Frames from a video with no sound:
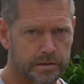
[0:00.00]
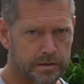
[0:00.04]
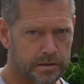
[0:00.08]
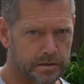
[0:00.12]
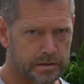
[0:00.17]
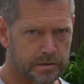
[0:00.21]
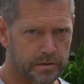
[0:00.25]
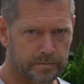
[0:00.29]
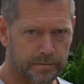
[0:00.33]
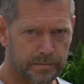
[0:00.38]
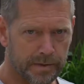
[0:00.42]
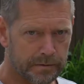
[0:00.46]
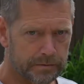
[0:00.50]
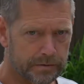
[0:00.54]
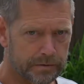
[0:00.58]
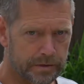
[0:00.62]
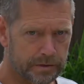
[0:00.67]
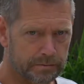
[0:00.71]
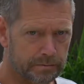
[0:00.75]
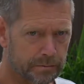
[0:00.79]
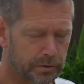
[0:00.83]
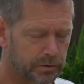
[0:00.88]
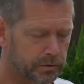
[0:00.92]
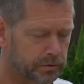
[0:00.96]
There's no
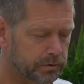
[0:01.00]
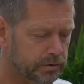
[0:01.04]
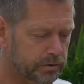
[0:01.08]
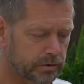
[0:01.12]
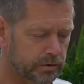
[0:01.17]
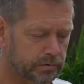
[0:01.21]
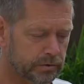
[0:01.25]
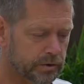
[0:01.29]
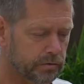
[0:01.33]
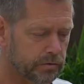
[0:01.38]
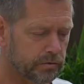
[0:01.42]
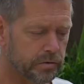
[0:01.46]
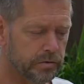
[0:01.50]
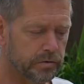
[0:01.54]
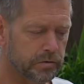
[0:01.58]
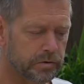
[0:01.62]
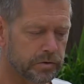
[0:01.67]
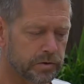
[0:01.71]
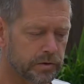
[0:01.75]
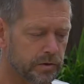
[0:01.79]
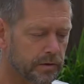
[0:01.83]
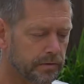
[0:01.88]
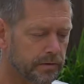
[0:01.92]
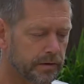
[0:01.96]
mounting bolts, no
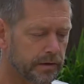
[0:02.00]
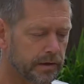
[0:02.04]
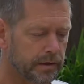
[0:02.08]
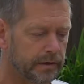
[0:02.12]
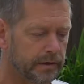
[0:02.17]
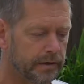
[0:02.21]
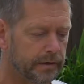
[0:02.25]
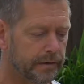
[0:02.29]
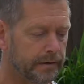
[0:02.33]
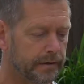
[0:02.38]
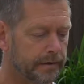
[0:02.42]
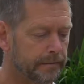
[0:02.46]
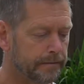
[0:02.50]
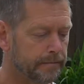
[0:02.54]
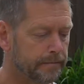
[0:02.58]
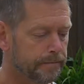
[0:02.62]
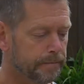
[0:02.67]
screws, nothing like that.